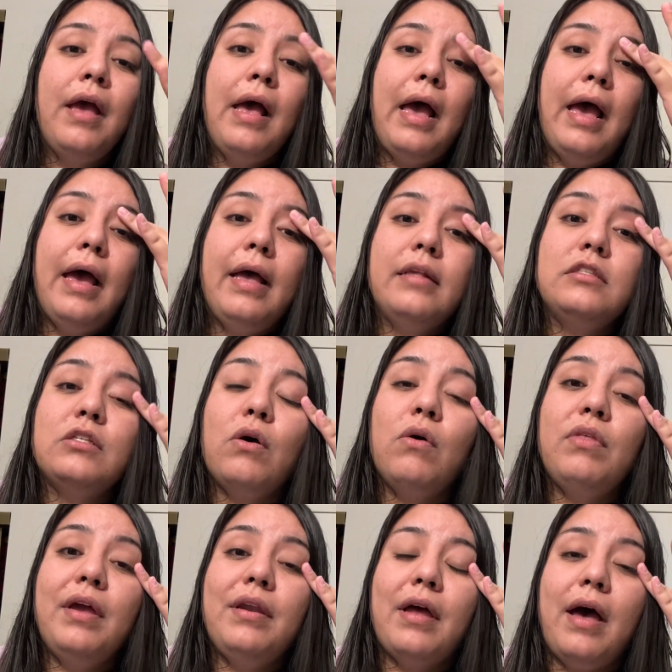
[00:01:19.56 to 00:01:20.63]
and so
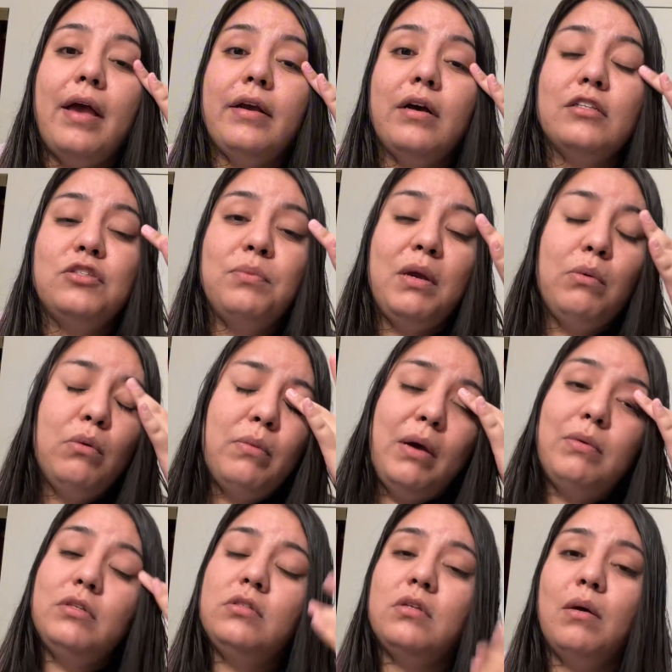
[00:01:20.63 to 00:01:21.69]
then I got to my room I
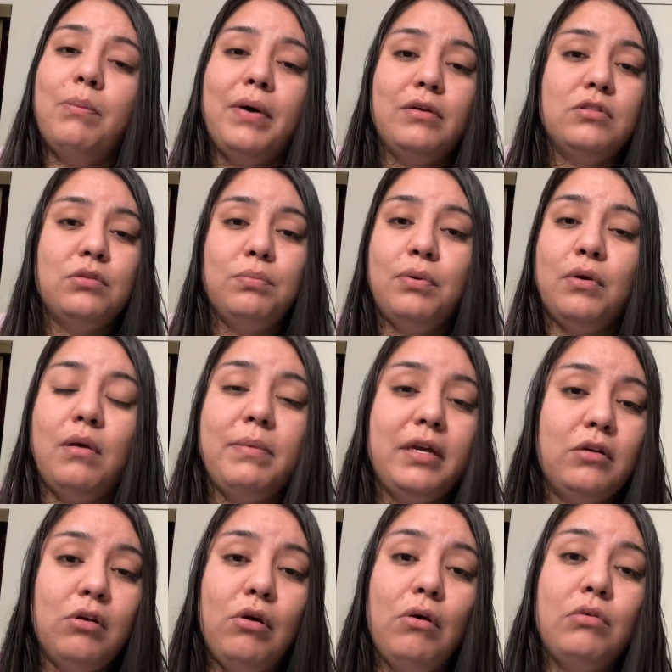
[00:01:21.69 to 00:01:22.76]
was about to put on my
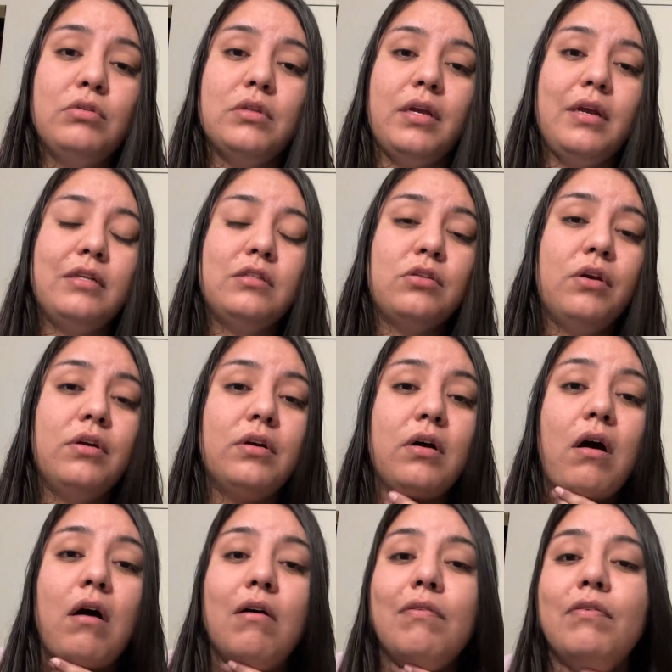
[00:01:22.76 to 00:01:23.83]
clothes and I started
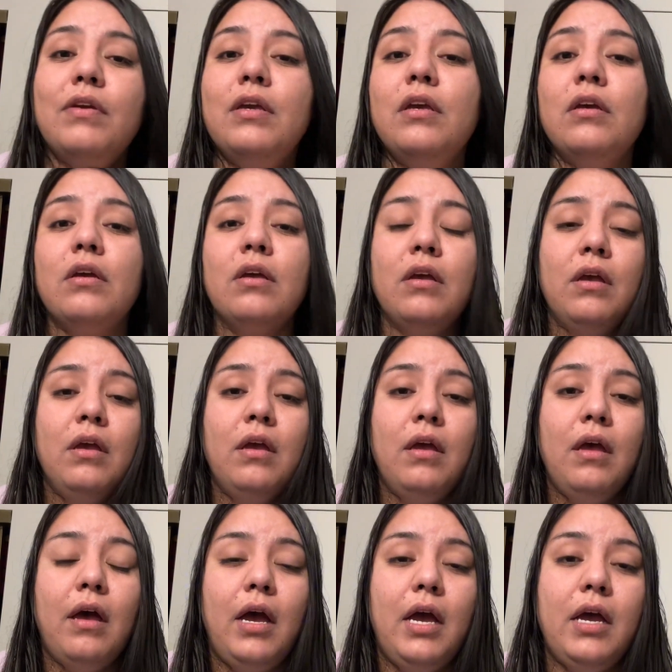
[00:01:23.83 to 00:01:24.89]
coughing
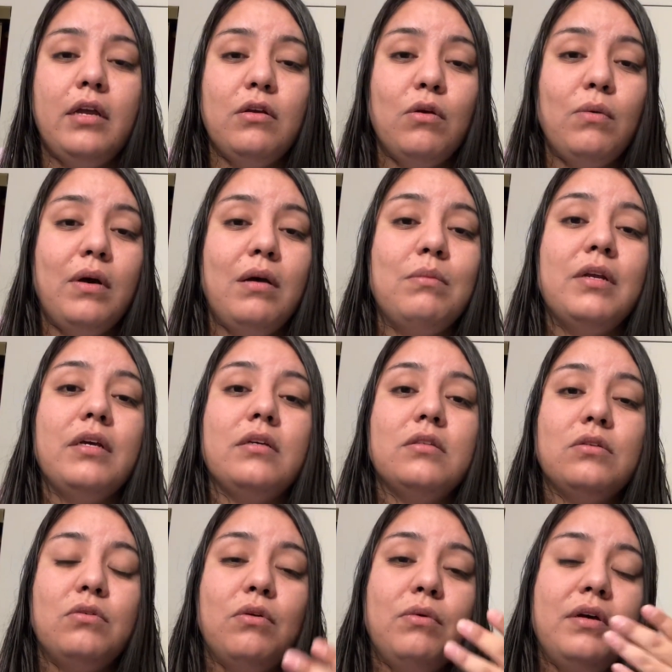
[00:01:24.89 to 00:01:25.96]
and you know what? I'm like,
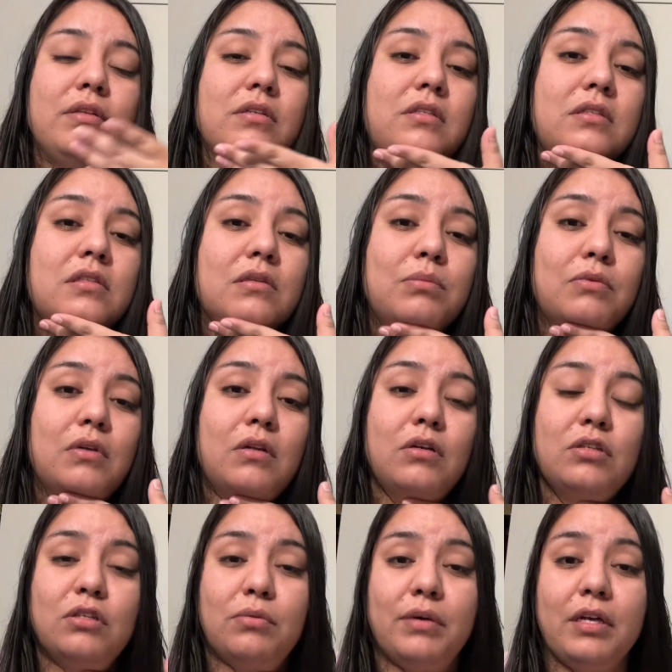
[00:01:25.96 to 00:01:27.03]
you know what? This is an
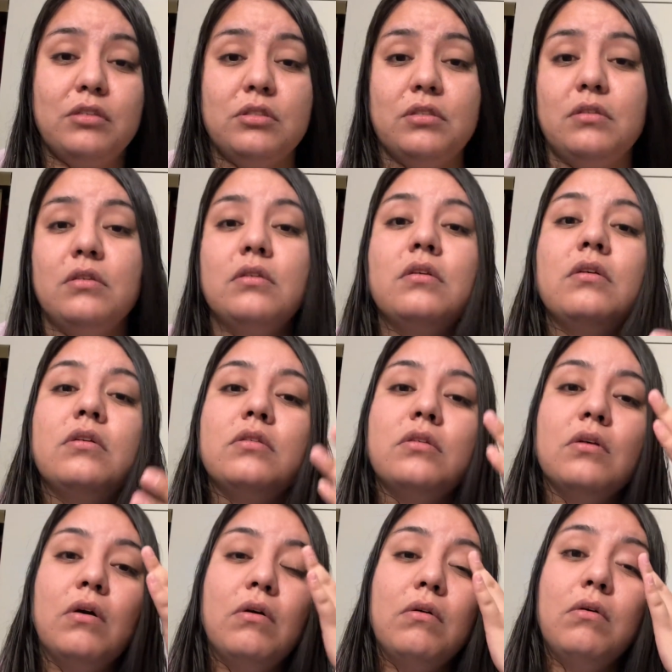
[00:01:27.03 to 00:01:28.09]
allergic reaction.
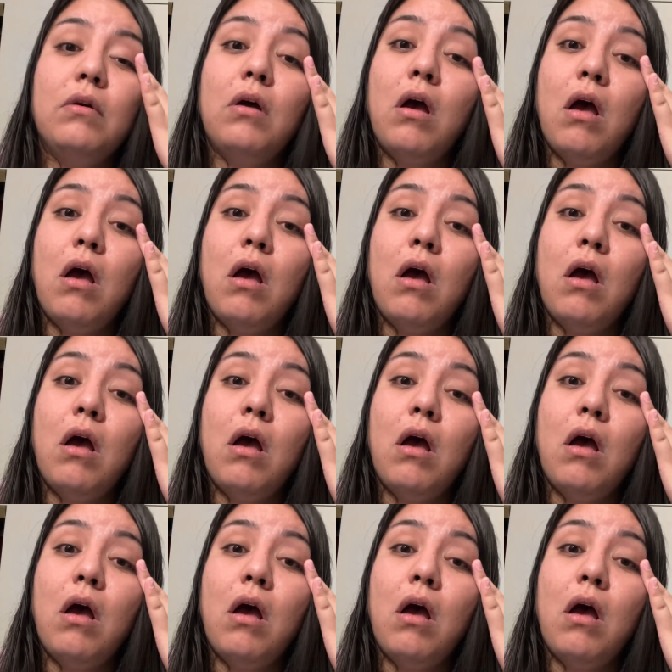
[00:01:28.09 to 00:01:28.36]
So